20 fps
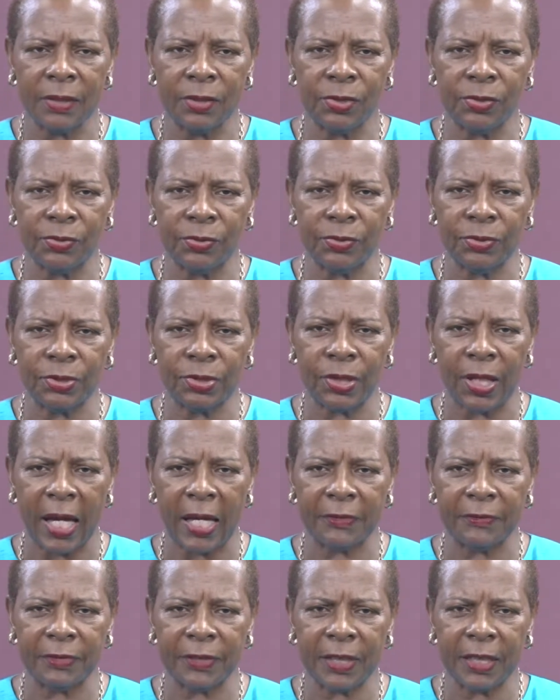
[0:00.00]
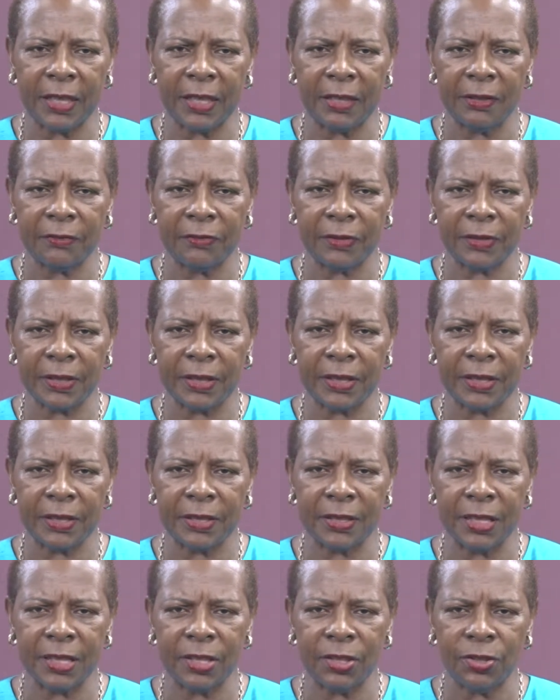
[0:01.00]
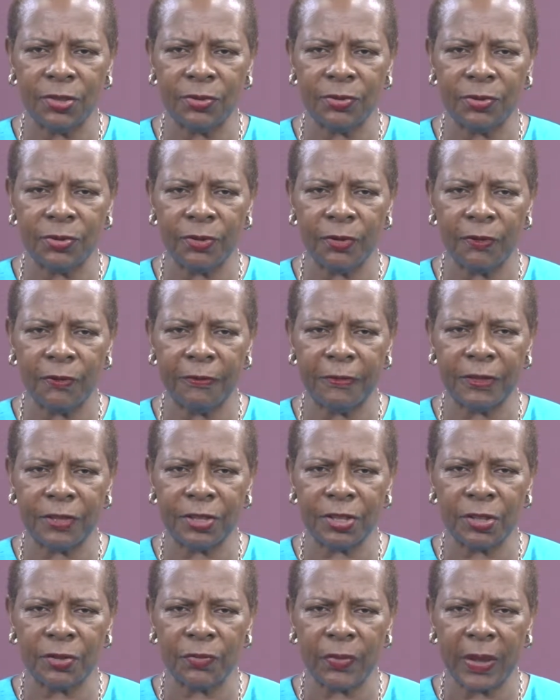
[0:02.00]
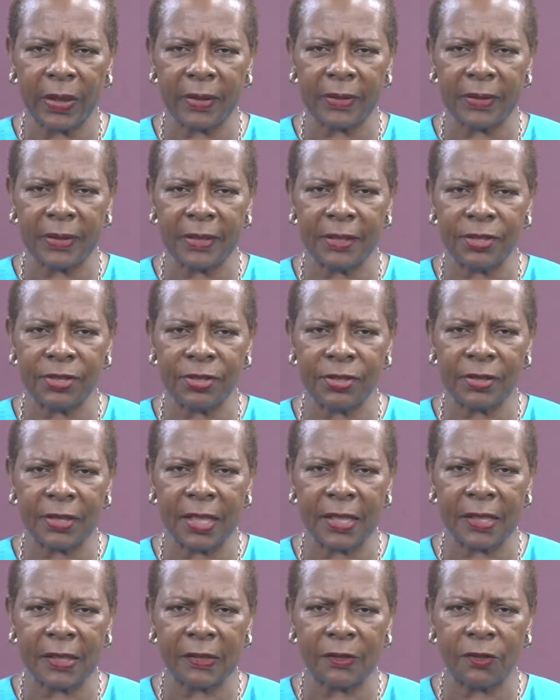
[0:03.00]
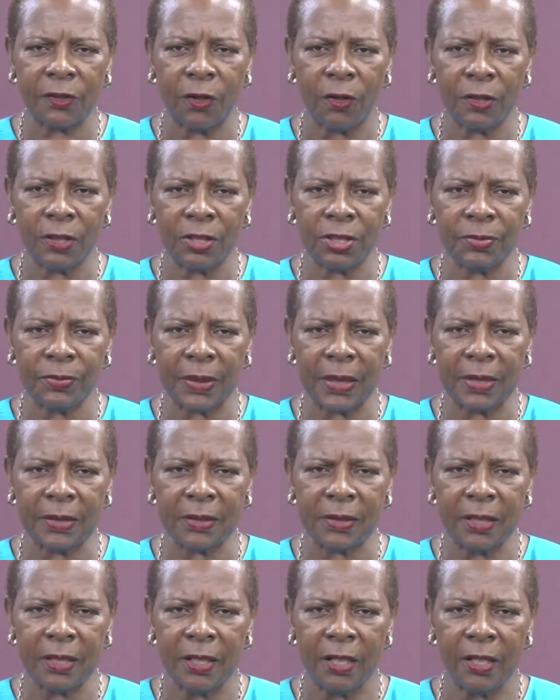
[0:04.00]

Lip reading: 2. To advocate for continued official recognition and acknowledgement